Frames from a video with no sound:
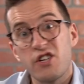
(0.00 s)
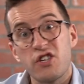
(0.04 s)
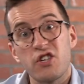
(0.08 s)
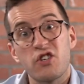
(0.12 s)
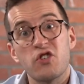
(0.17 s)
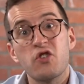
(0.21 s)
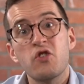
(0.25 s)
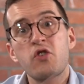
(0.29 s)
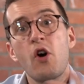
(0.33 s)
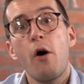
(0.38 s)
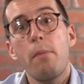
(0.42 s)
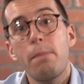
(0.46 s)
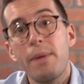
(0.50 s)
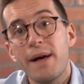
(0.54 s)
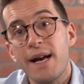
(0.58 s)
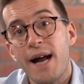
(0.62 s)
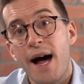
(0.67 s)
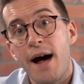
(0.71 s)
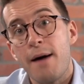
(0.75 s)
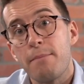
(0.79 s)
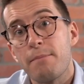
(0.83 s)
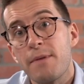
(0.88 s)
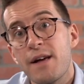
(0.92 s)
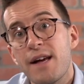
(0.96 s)
to top it
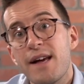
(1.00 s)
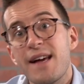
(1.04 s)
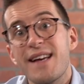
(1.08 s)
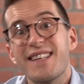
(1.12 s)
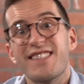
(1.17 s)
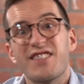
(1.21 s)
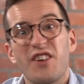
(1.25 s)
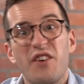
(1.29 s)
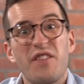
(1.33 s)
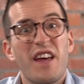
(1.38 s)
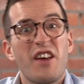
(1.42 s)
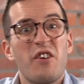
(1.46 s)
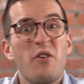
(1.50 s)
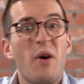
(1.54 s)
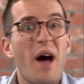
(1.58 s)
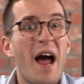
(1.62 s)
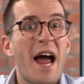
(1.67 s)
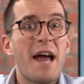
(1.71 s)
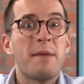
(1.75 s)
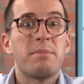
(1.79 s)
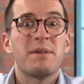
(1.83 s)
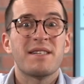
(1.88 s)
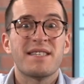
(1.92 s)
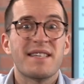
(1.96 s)
up so that you're
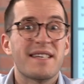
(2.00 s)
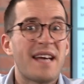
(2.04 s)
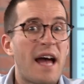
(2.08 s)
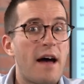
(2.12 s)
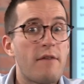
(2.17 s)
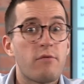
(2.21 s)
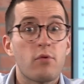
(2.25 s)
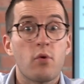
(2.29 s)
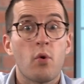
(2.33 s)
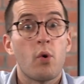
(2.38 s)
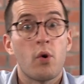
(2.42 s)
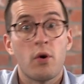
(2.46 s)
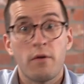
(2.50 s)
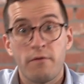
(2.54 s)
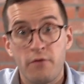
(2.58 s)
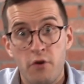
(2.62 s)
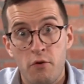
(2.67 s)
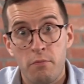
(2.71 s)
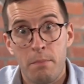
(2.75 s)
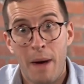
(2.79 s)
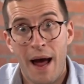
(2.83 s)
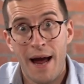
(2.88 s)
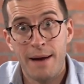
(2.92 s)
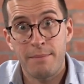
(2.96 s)
able to cover all of
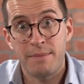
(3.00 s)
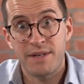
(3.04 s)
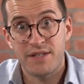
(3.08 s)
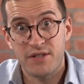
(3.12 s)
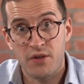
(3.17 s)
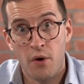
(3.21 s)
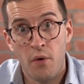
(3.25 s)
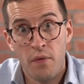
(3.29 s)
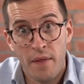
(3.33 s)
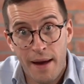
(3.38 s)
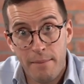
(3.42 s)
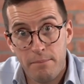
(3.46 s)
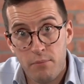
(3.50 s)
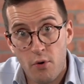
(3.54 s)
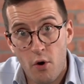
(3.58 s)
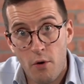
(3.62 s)
your payments on that